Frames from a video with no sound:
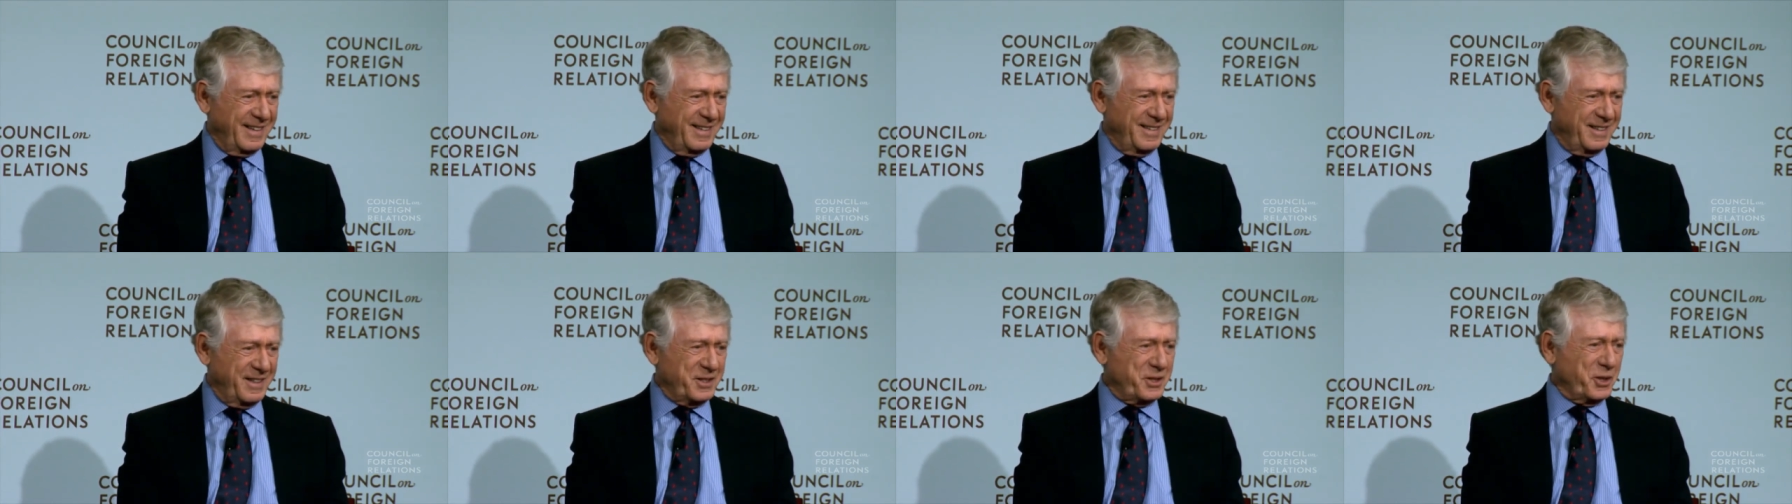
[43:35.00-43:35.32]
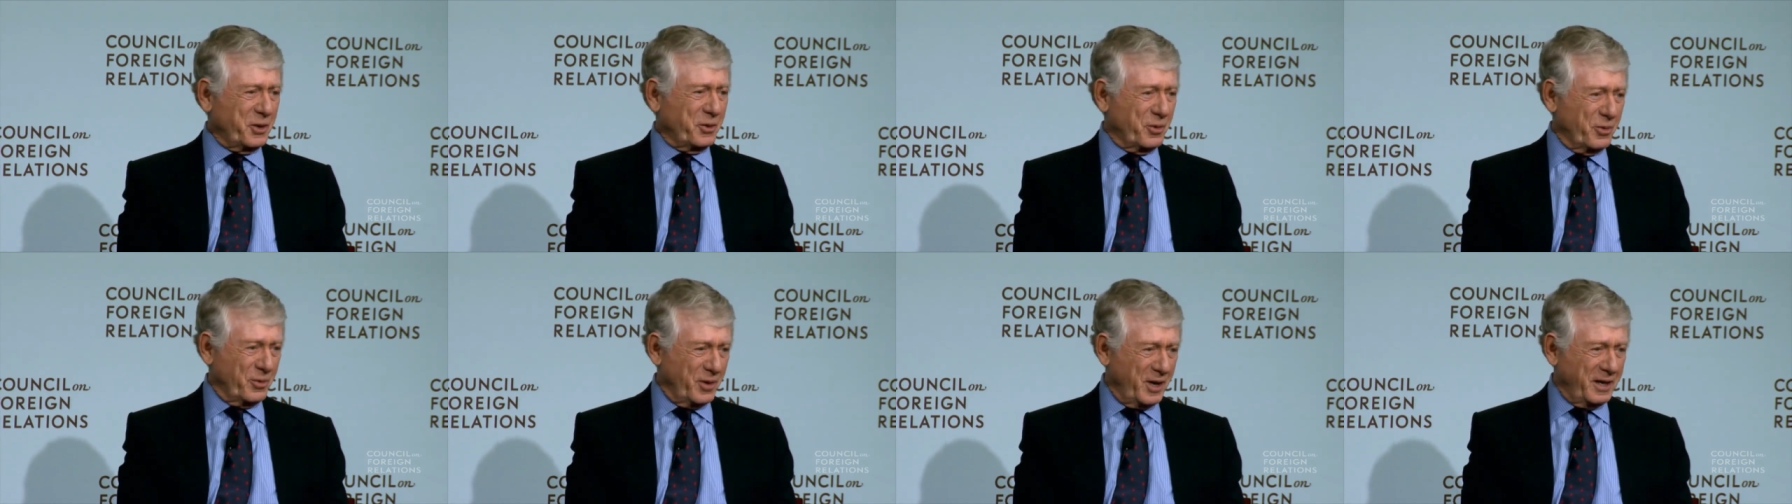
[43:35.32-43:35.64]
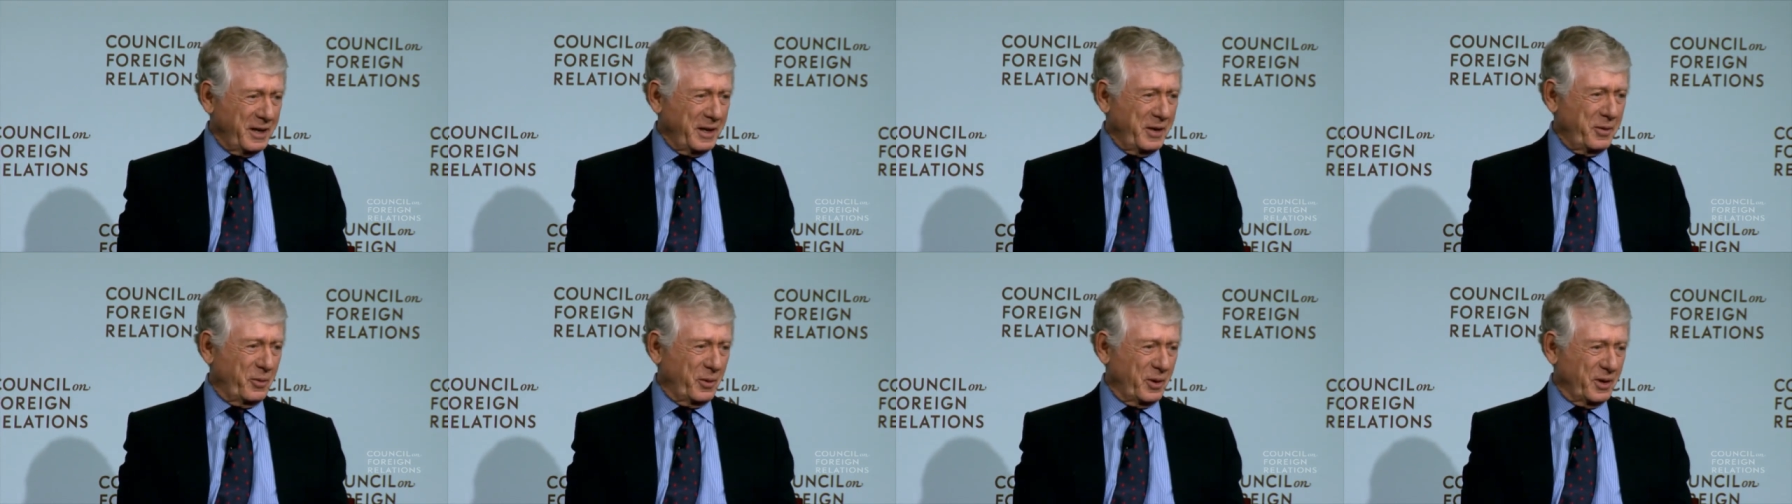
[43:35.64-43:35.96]
Did you
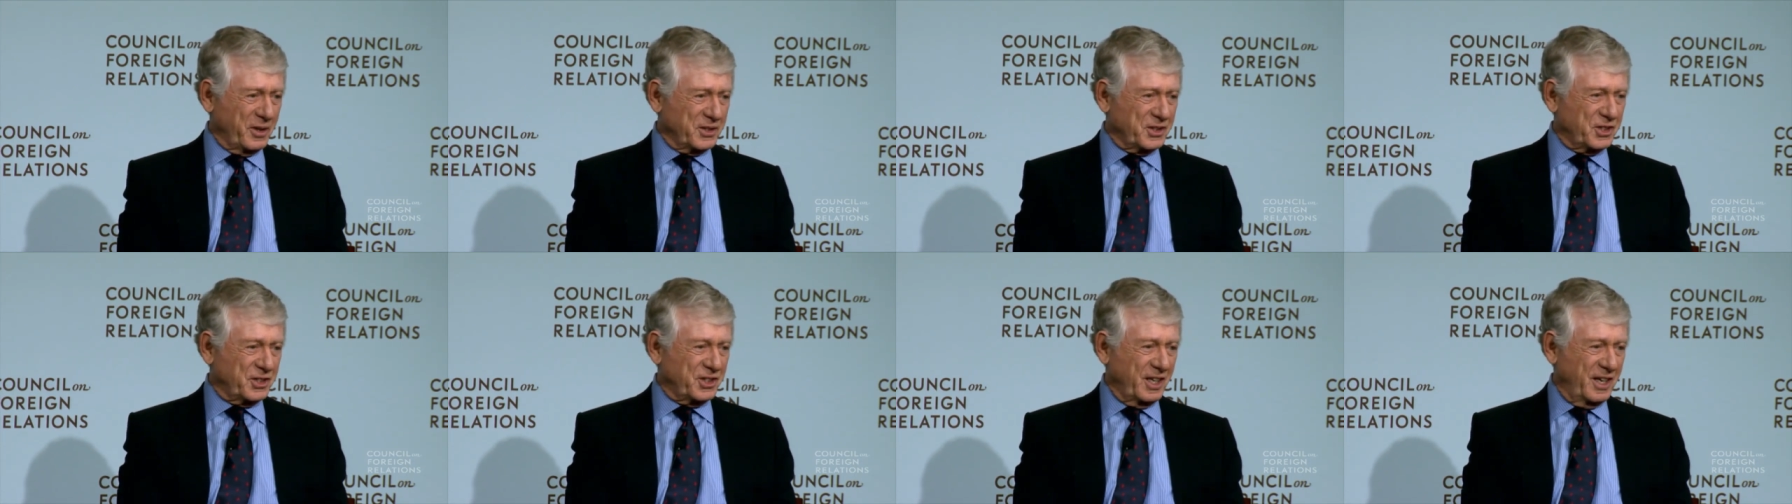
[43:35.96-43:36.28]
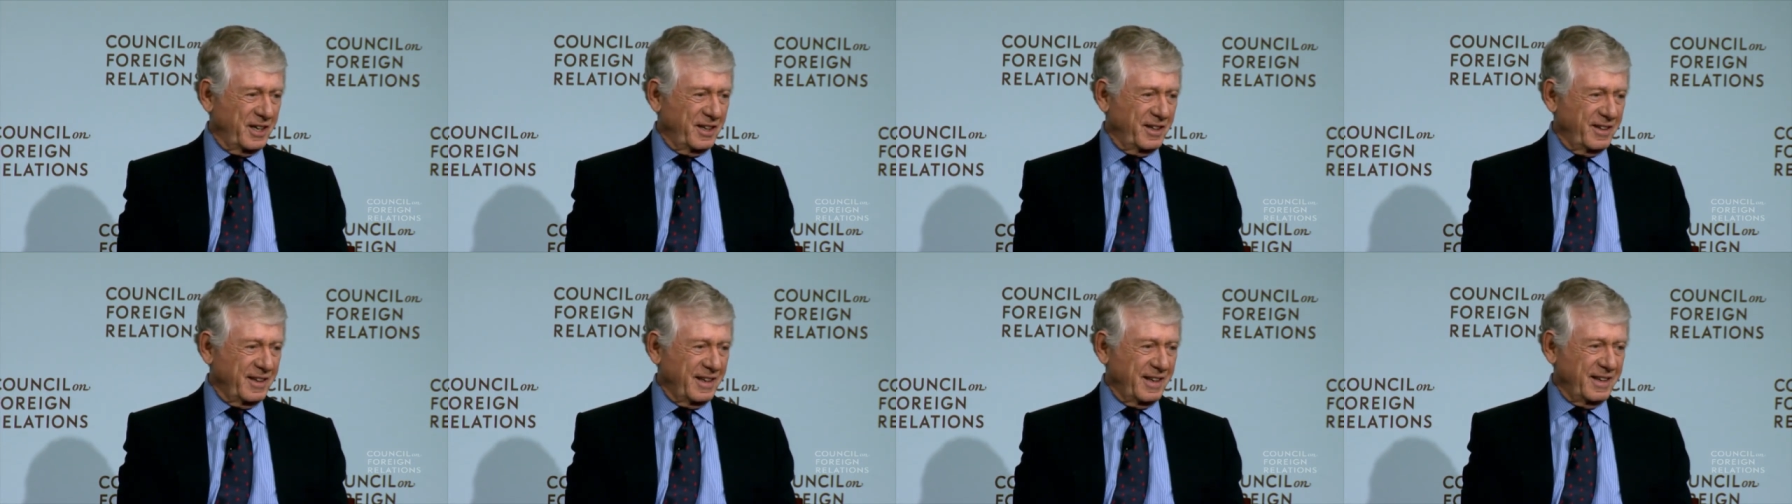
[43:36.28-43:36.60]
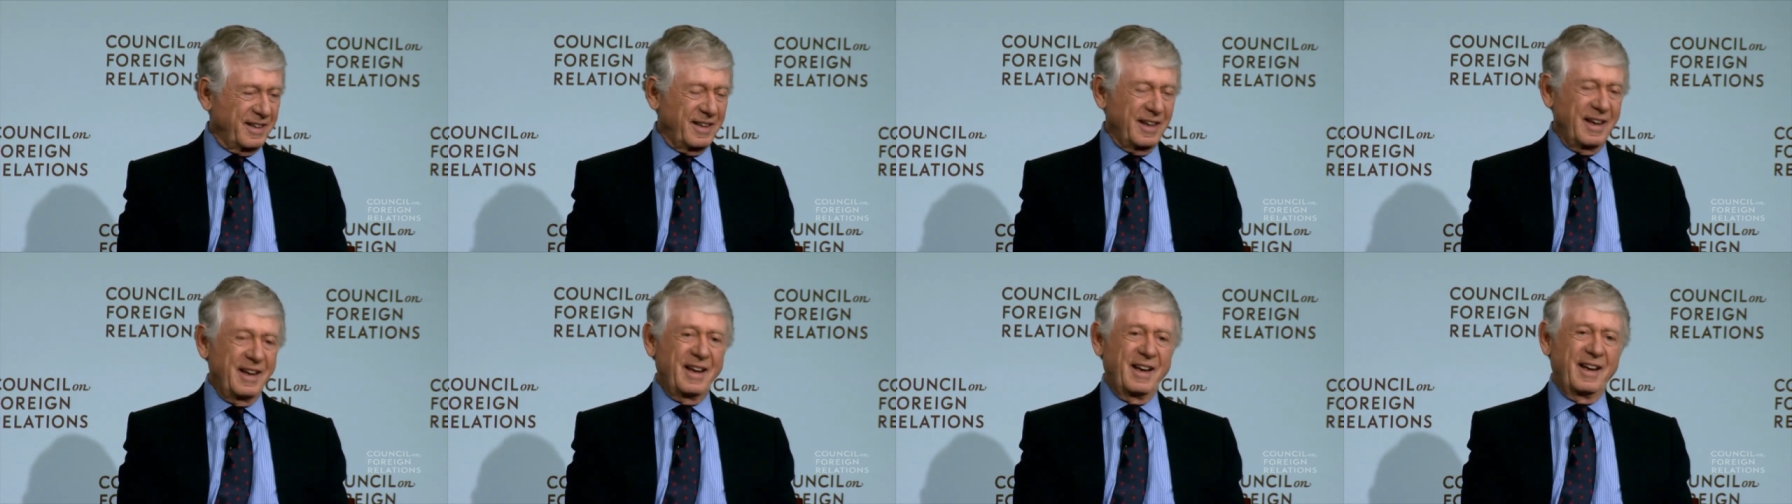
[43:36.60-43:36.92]
really want to say that?